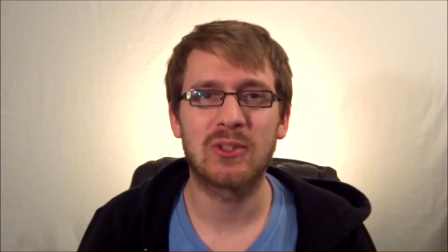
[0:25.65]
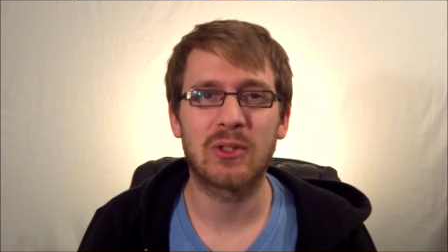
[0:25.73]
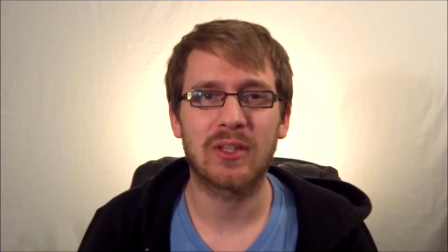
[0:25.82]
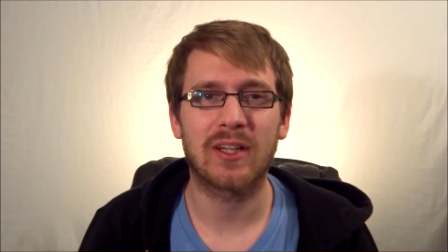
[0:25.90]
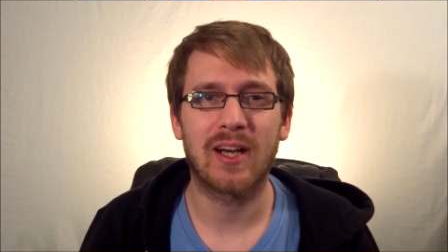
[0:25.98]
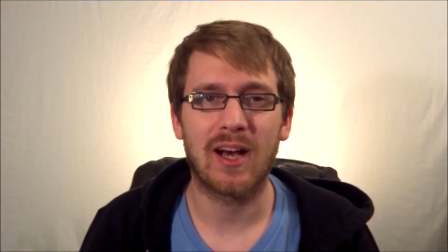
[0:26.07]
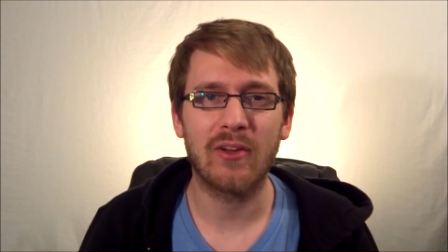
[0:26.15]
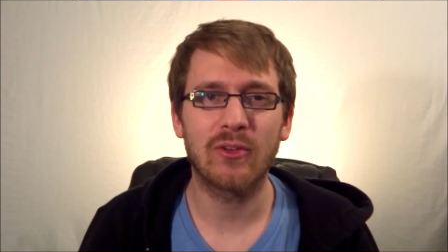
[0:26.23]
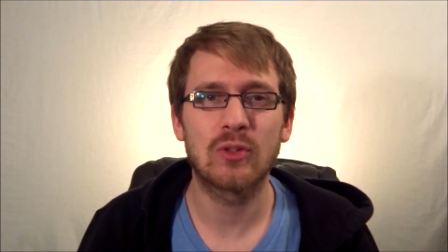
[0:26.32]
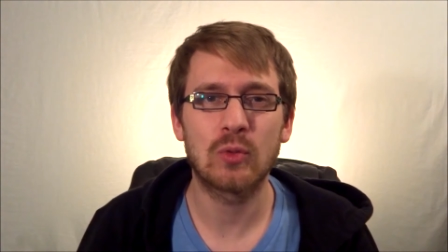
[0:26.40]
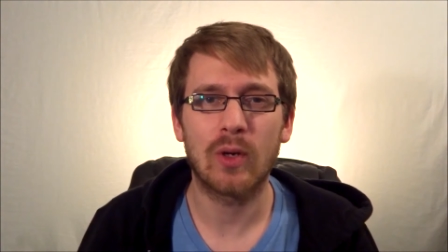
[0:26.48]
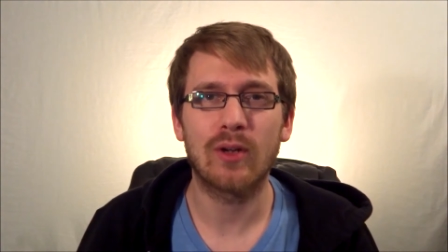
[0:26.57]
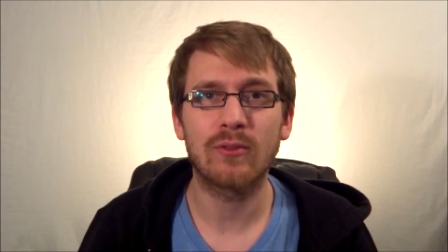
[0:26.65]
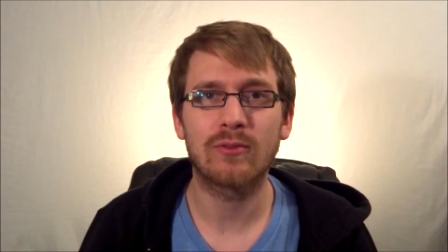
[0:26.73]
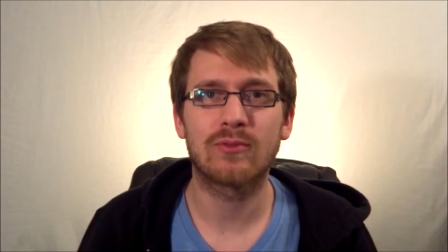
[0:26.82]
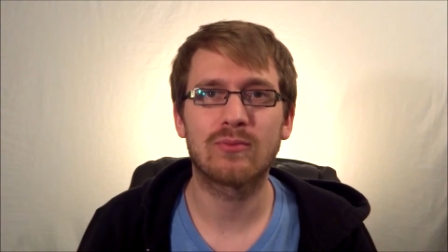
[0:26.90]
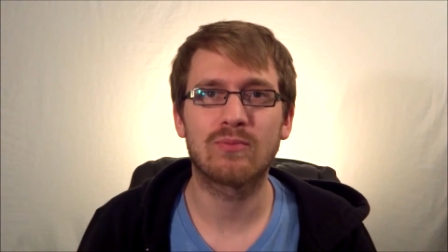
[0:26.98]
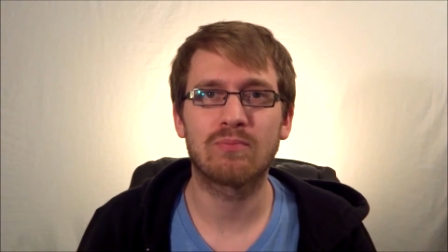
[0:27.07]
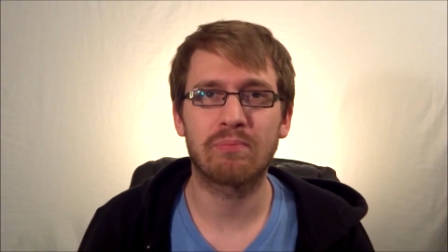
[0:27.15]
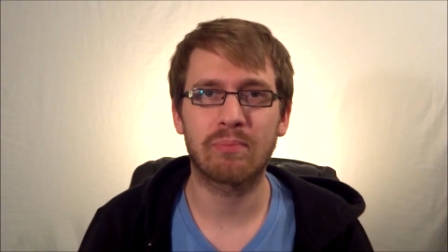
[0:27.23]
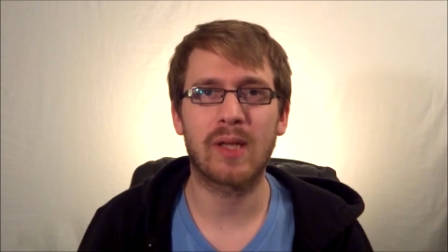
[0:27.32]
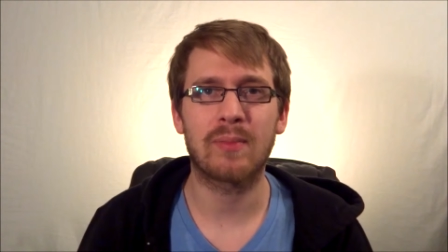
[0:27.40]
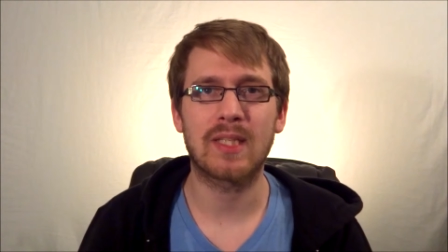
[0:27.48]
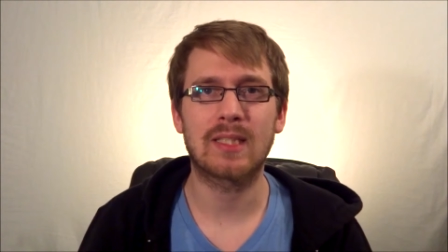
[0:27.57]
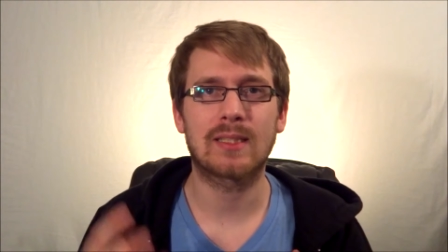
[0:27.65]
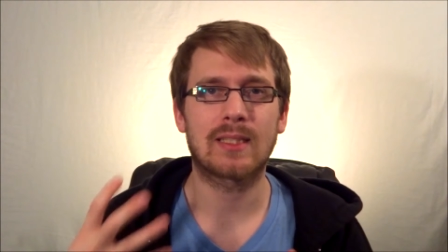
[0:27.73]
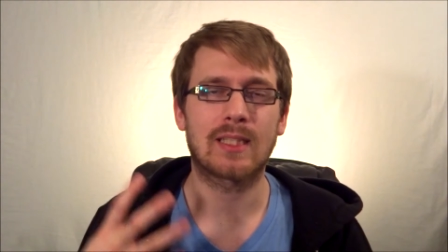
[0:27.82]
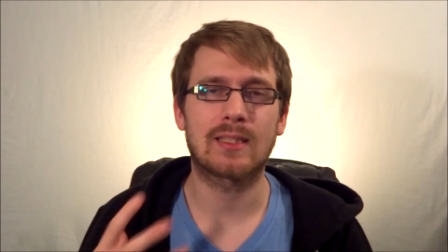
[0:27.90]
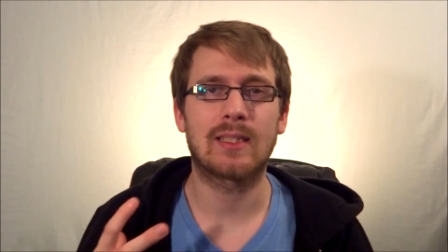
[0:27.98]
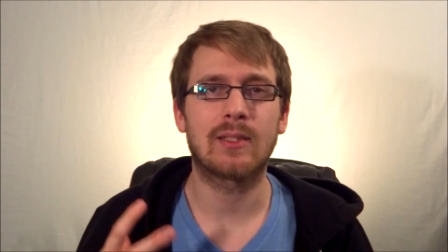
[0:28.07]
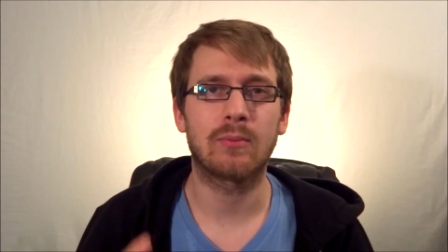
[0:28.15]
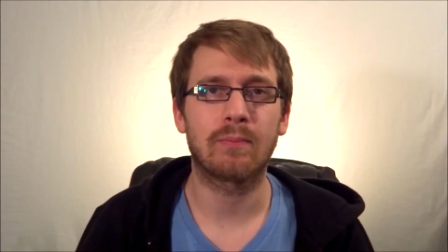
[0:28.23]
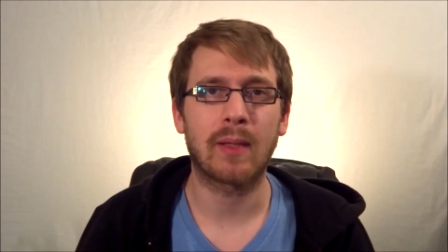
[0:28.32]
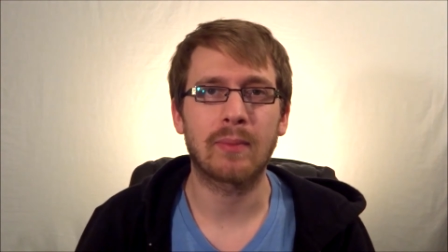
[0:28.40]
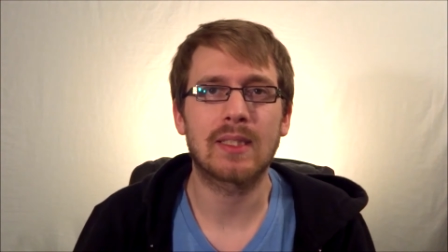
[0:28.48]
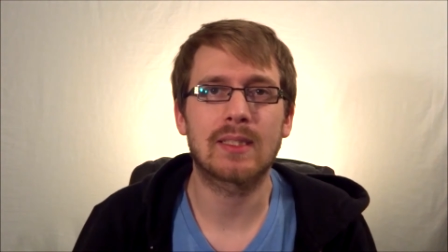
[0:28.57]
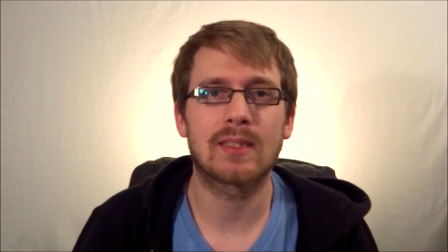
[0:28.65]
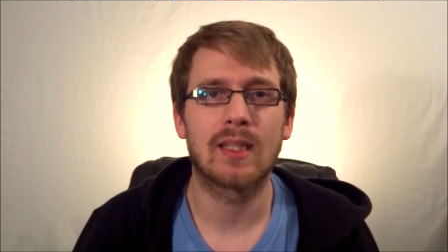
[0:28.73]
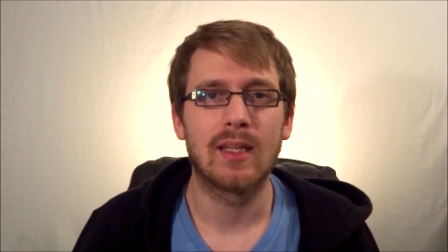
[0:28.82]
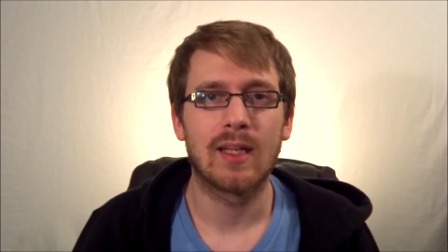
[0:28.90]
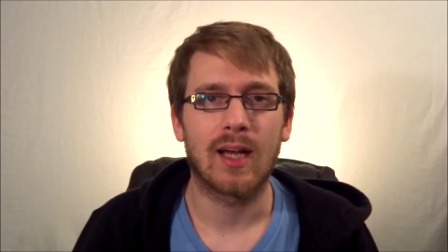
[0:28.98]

took 112 babies, tested little babies,